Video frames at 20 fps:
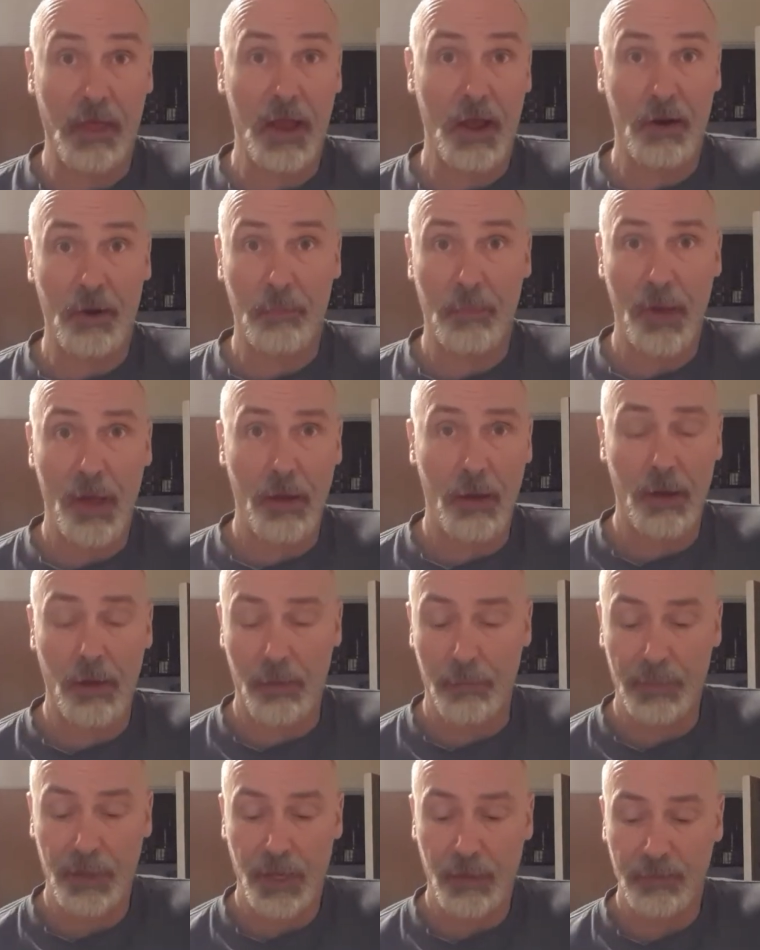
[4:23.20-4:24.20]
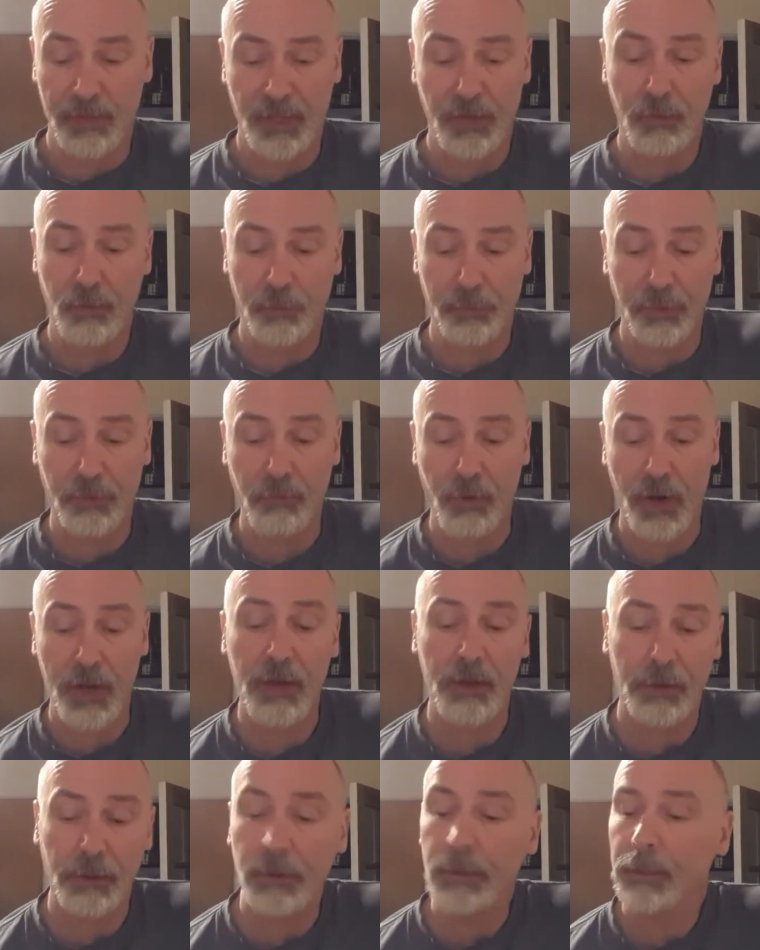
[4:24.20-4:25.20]
that on a barbecue would be
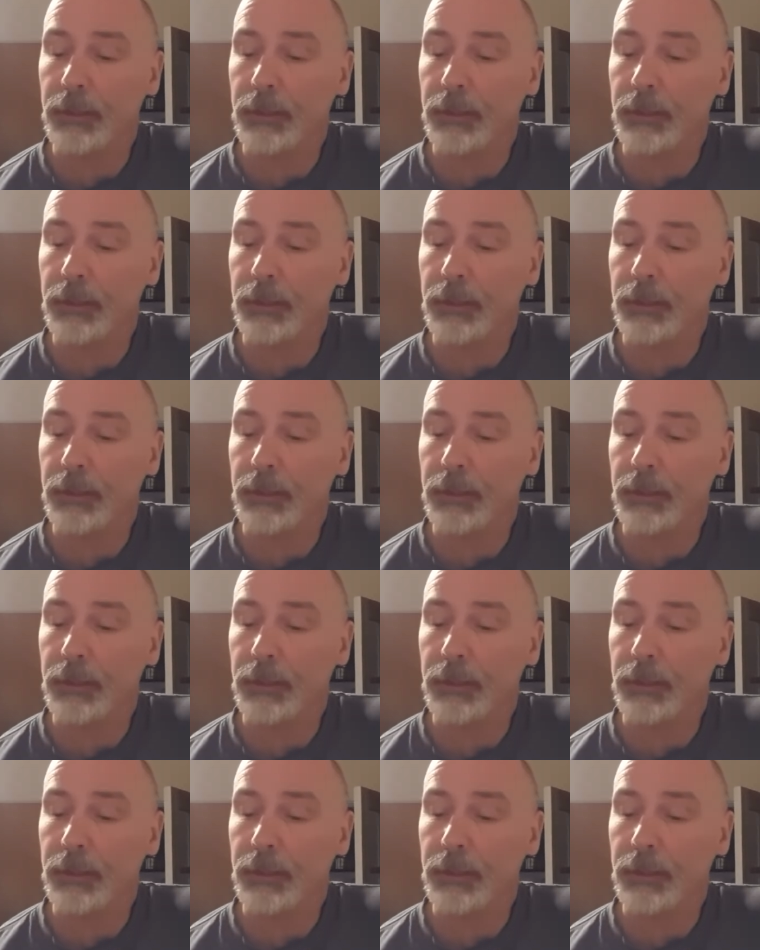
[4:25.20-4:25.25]
great.